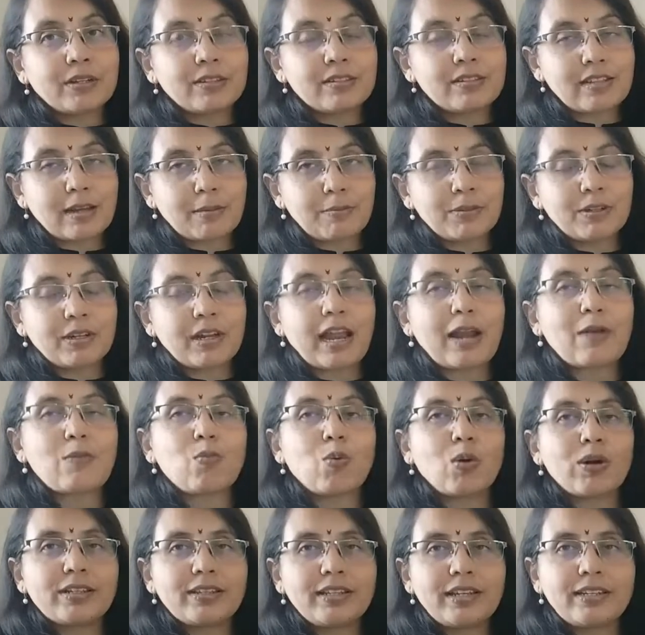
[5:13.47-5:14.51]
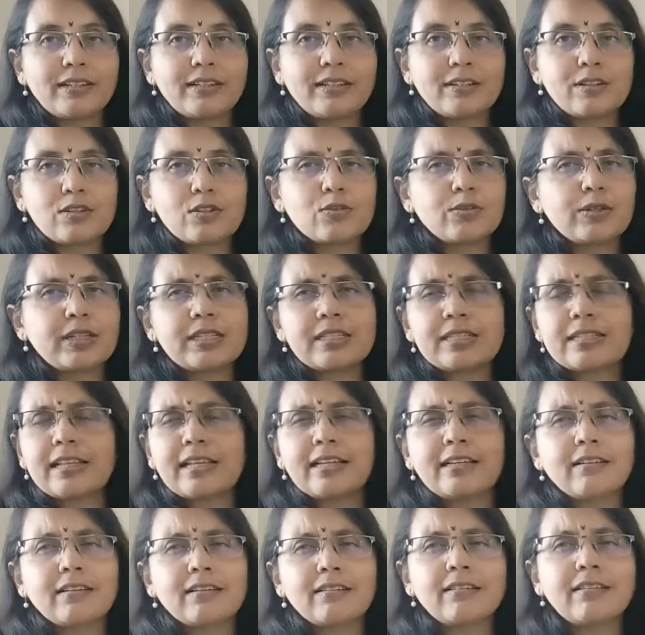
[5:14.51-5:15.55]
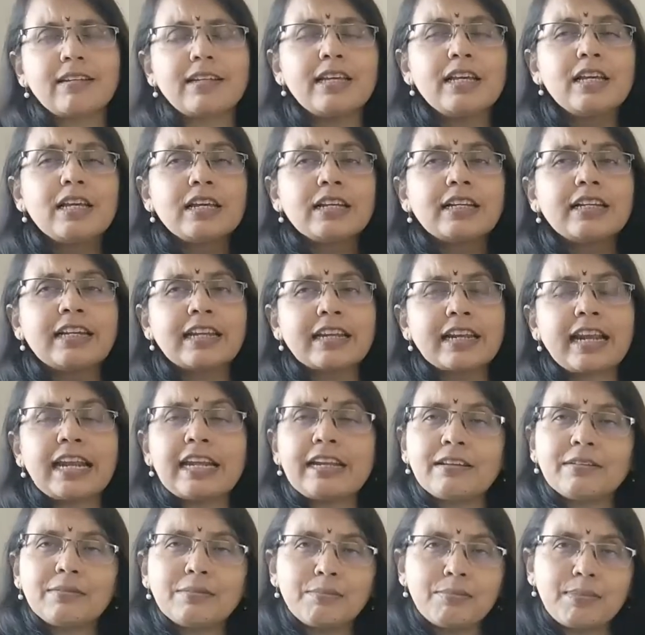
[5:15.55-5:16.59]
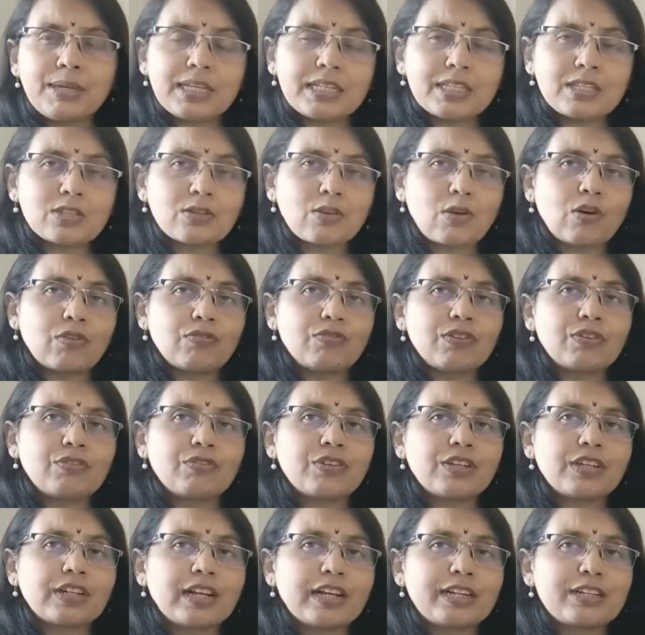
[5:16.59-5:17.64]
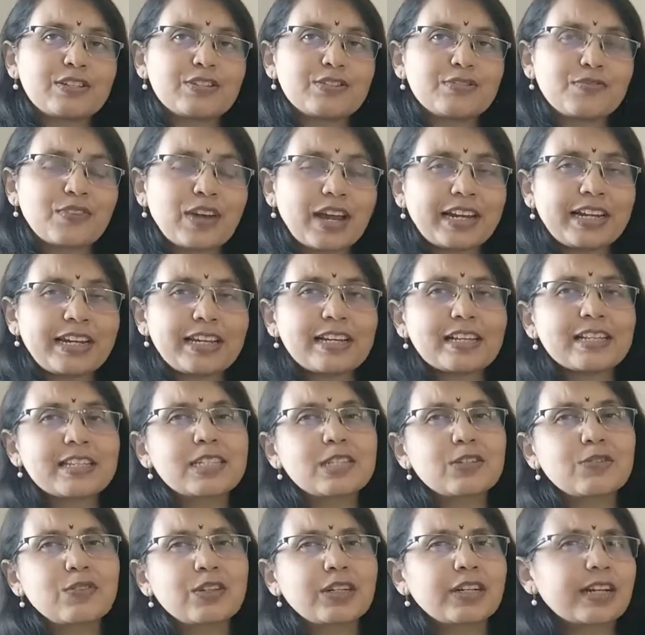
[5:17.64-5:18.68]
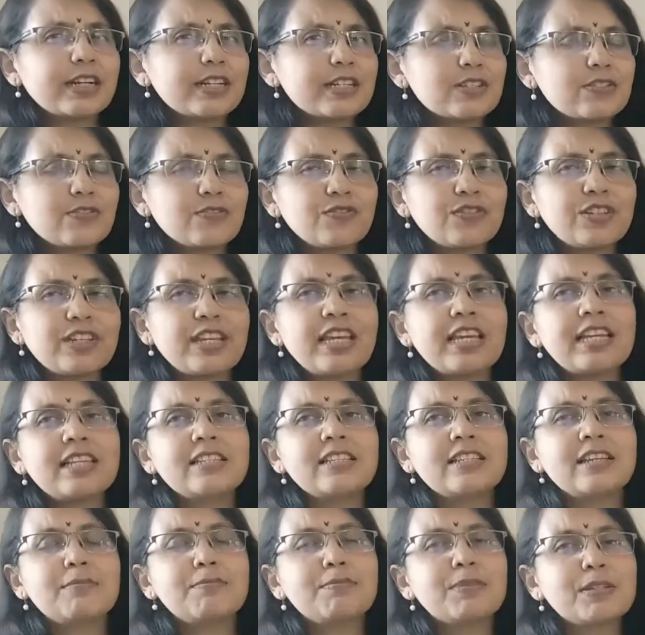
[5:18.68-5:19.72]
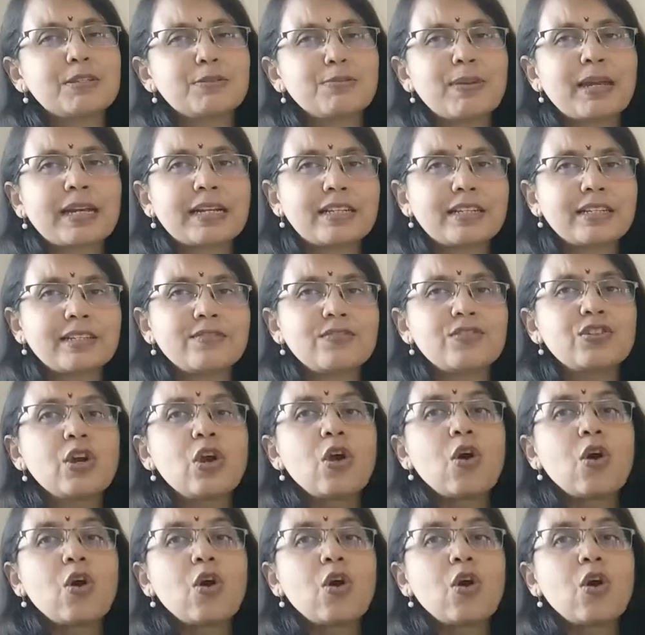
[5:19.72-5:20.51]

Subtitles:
summer and what they did. So it's like a really great mix of different kinds of ideas, different kinds of takes and perspectives